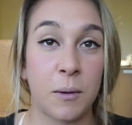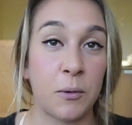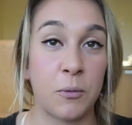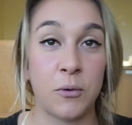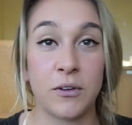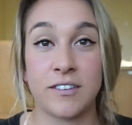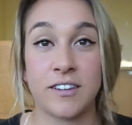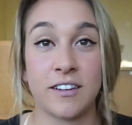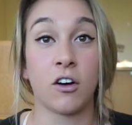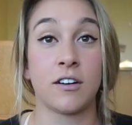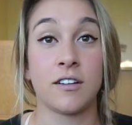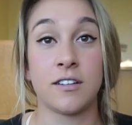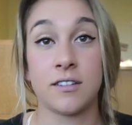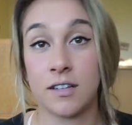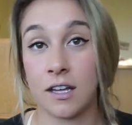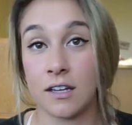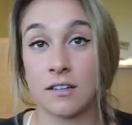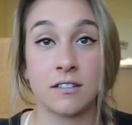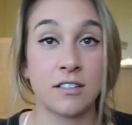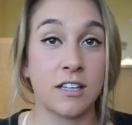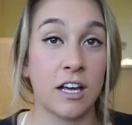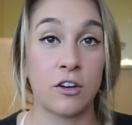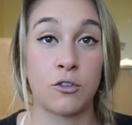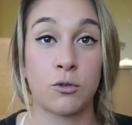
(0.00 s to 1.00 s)
I wasn't on a
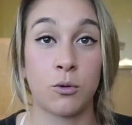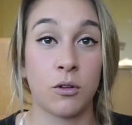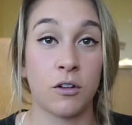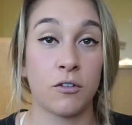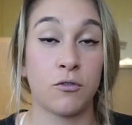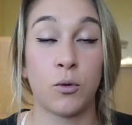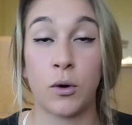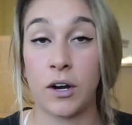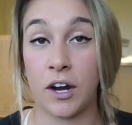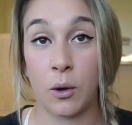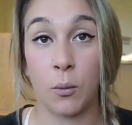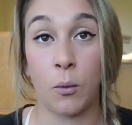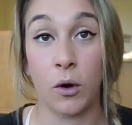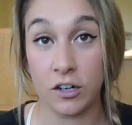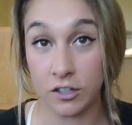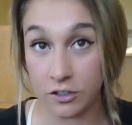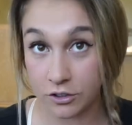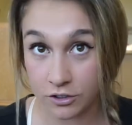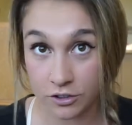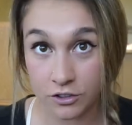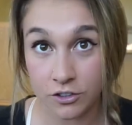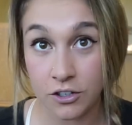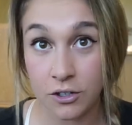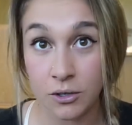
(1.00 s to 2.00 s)
set schedule of what I
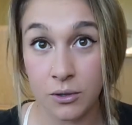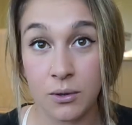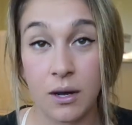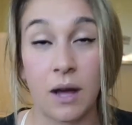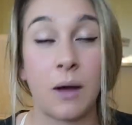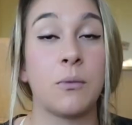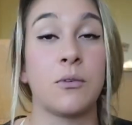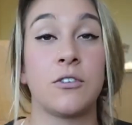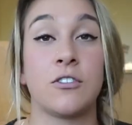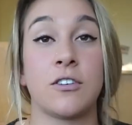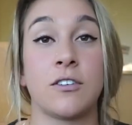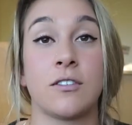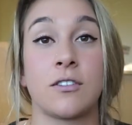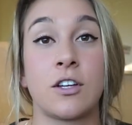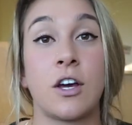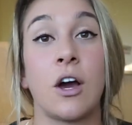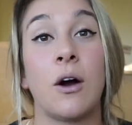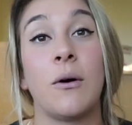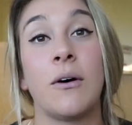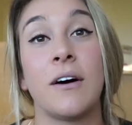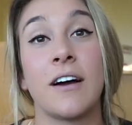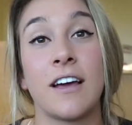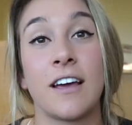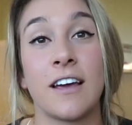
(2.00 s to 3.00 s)
wanted to do. I was just
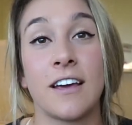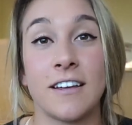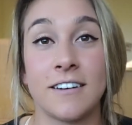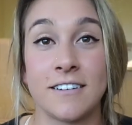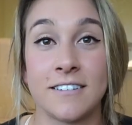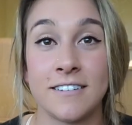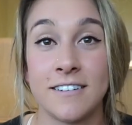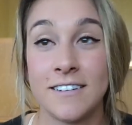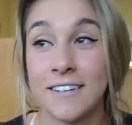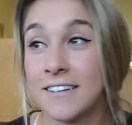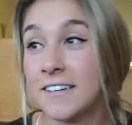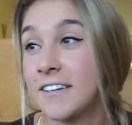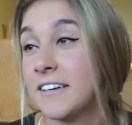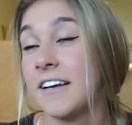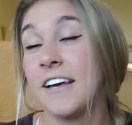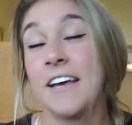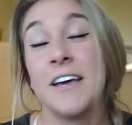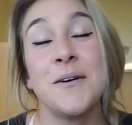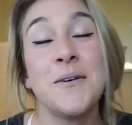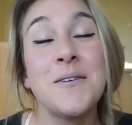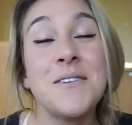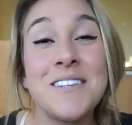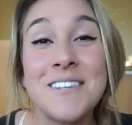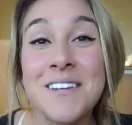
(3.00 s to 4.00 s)
going, and it
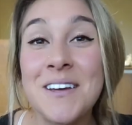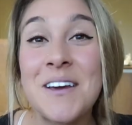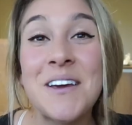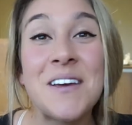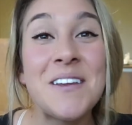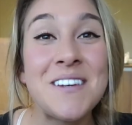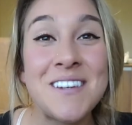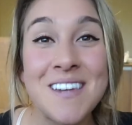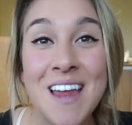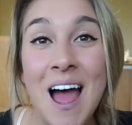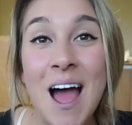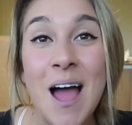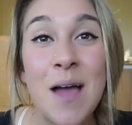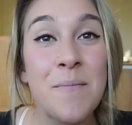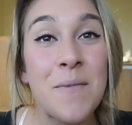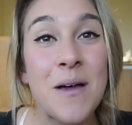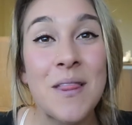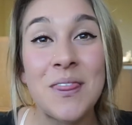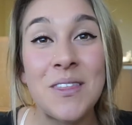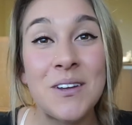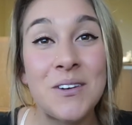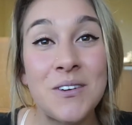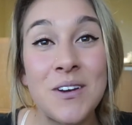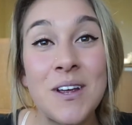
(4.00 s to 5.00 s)
was a good time
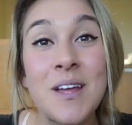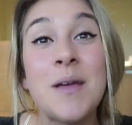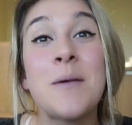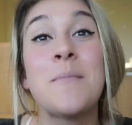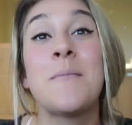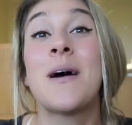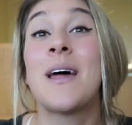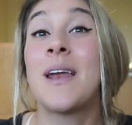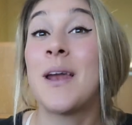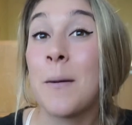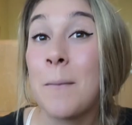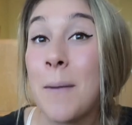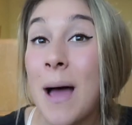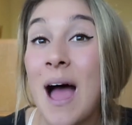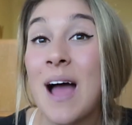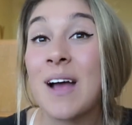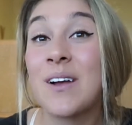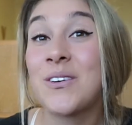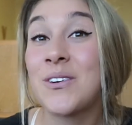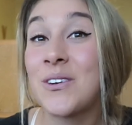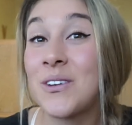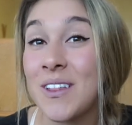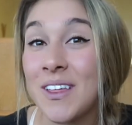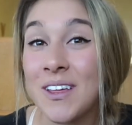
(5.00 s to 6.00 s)
at the gym, and I'm
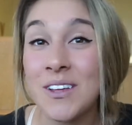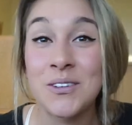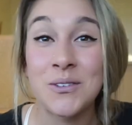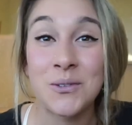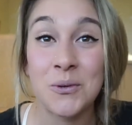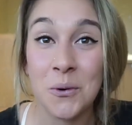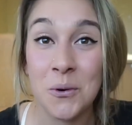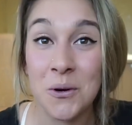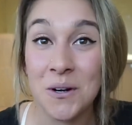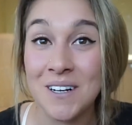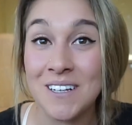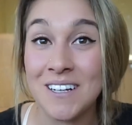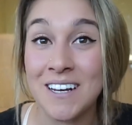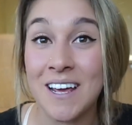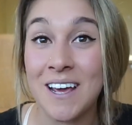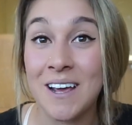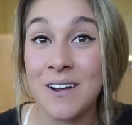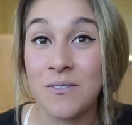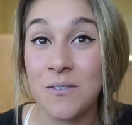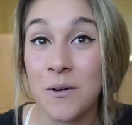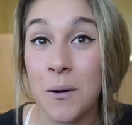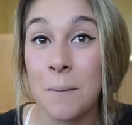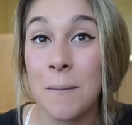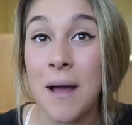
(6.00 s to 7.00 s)
actually sore
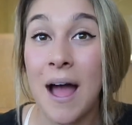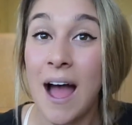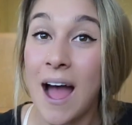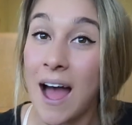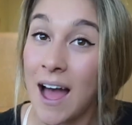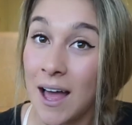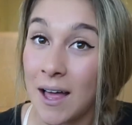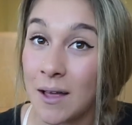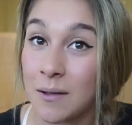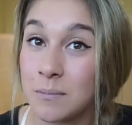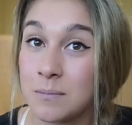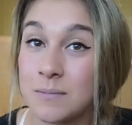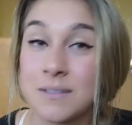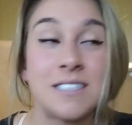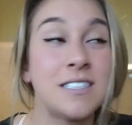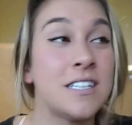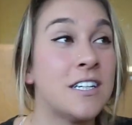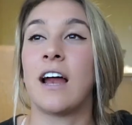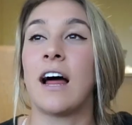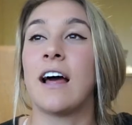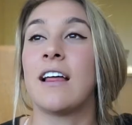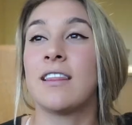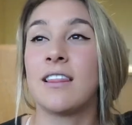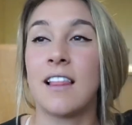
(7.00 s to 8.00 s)
today from
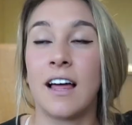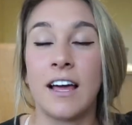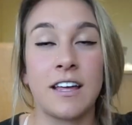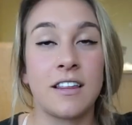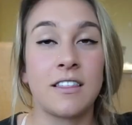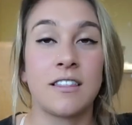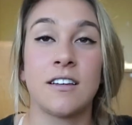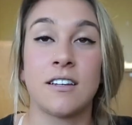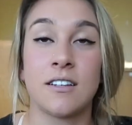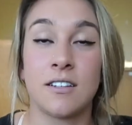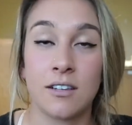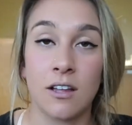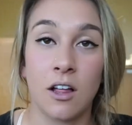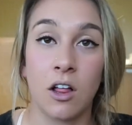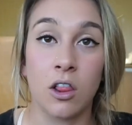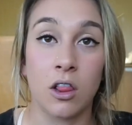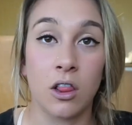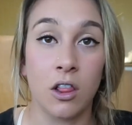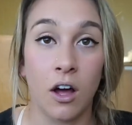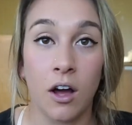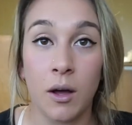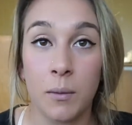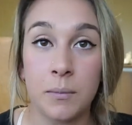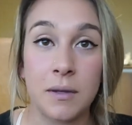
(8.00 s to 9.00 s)
abs. I like this a
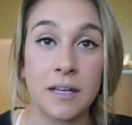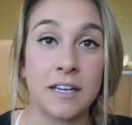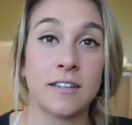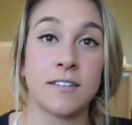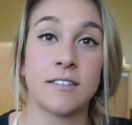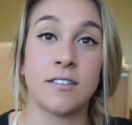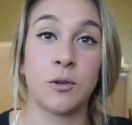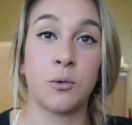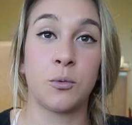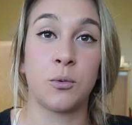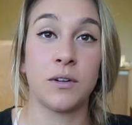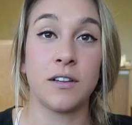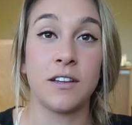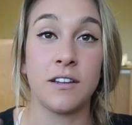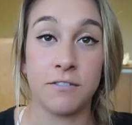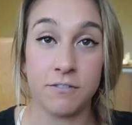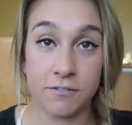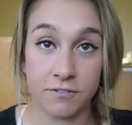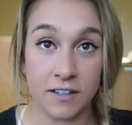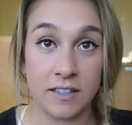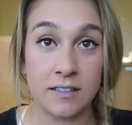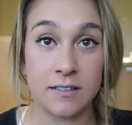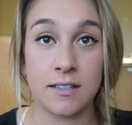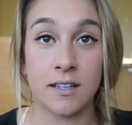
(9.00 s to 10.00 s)
lot because it really
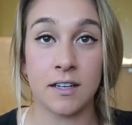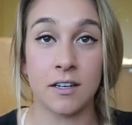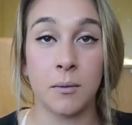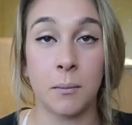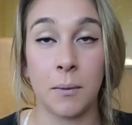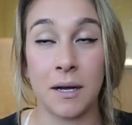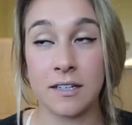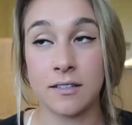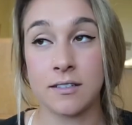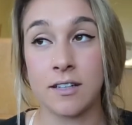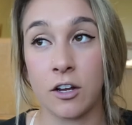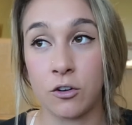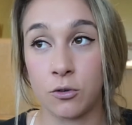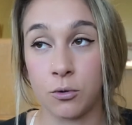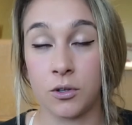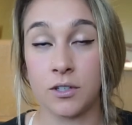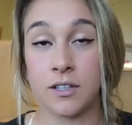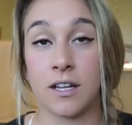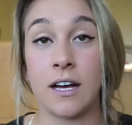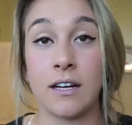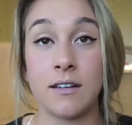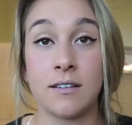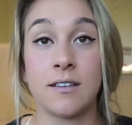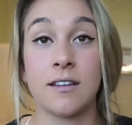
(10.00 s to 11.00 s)
fits into my schedule
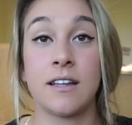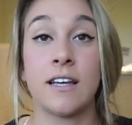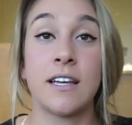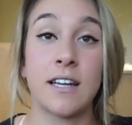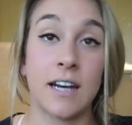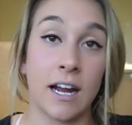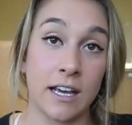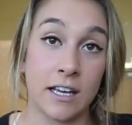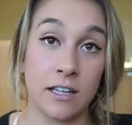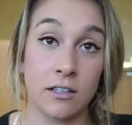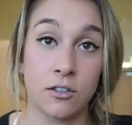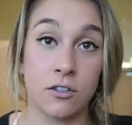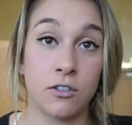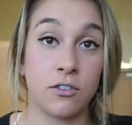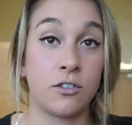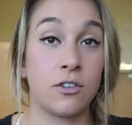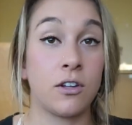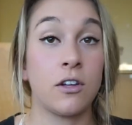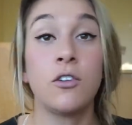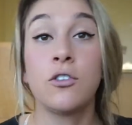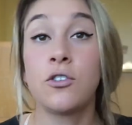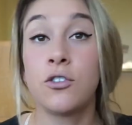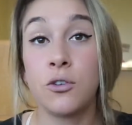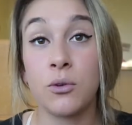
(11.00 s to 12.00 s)
nicely, and I can
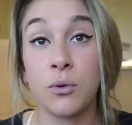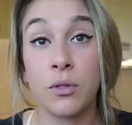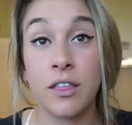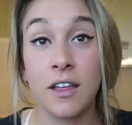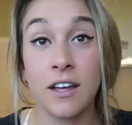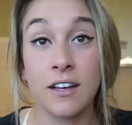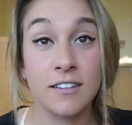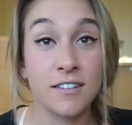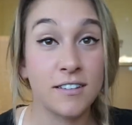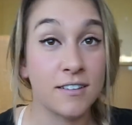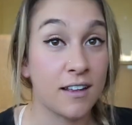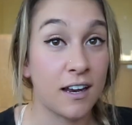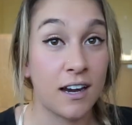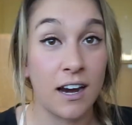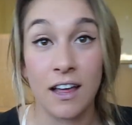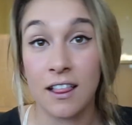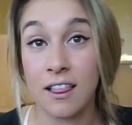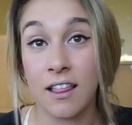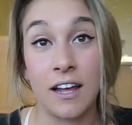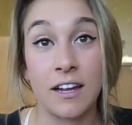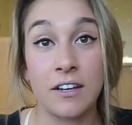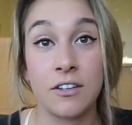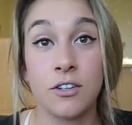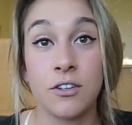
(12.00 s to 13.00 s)
still do things that I
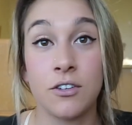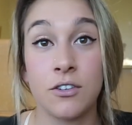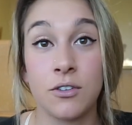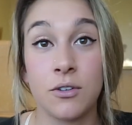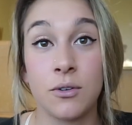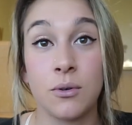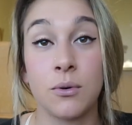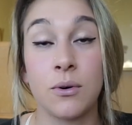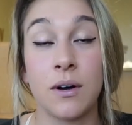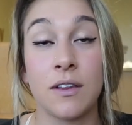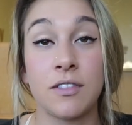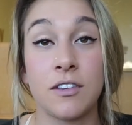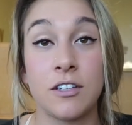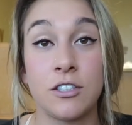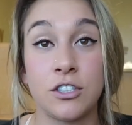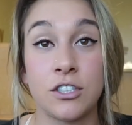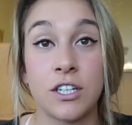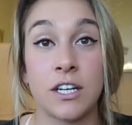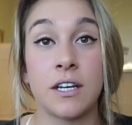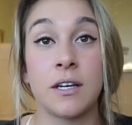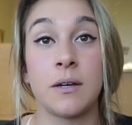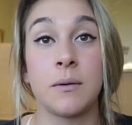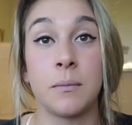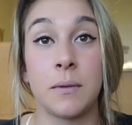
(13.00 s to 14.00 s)
like to do at the
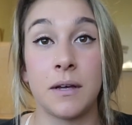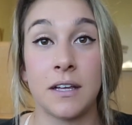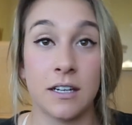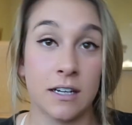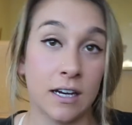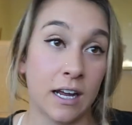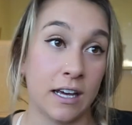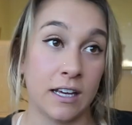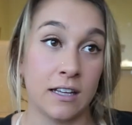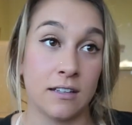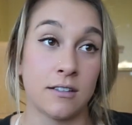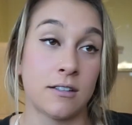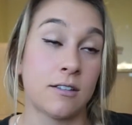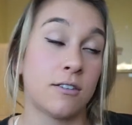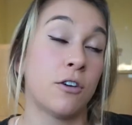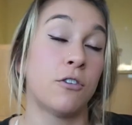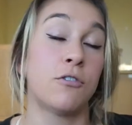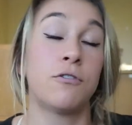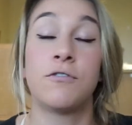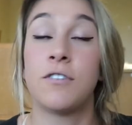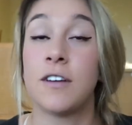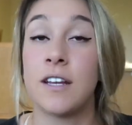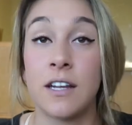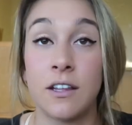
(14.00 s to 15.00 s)
gym, and I can
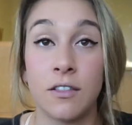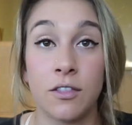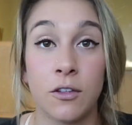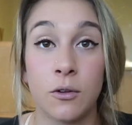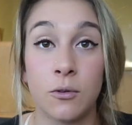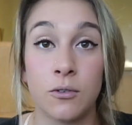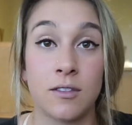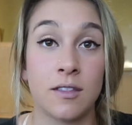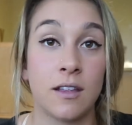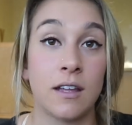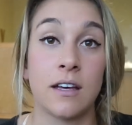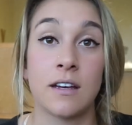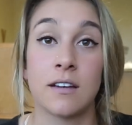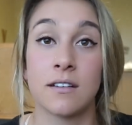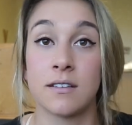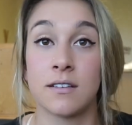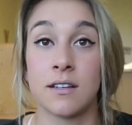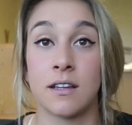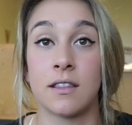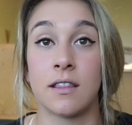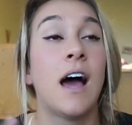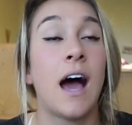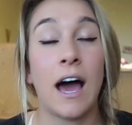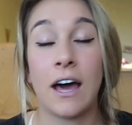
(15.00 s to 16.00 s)
still fit in those things,
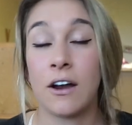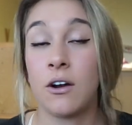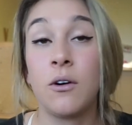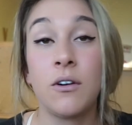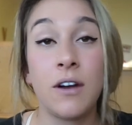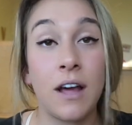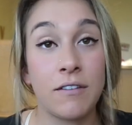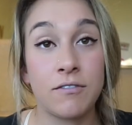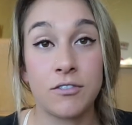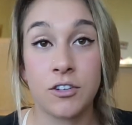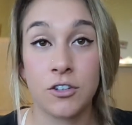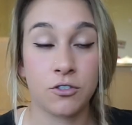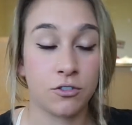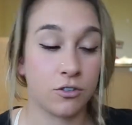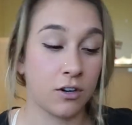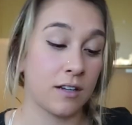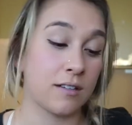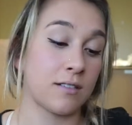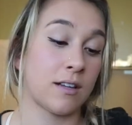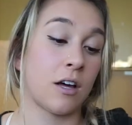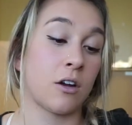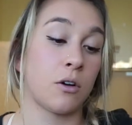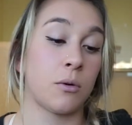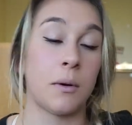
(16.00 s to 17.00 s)
and I don't have to
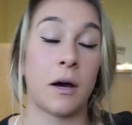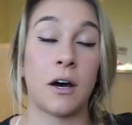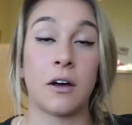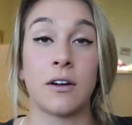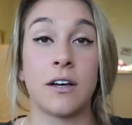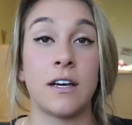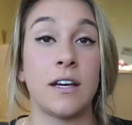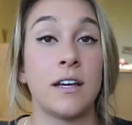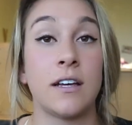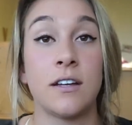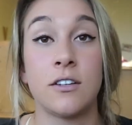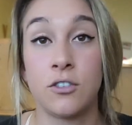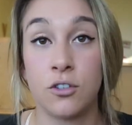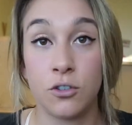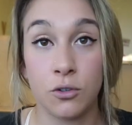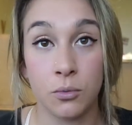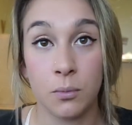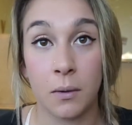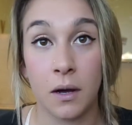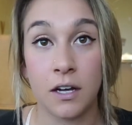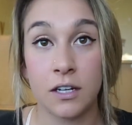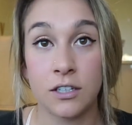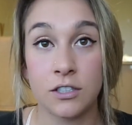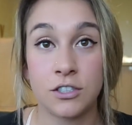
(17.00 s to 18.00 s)
stress out about it too
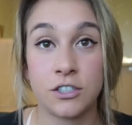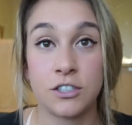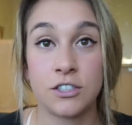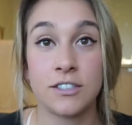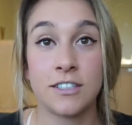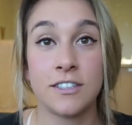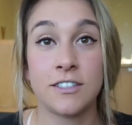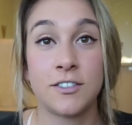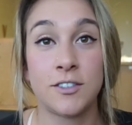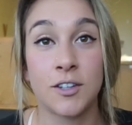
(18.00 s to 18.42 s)
much.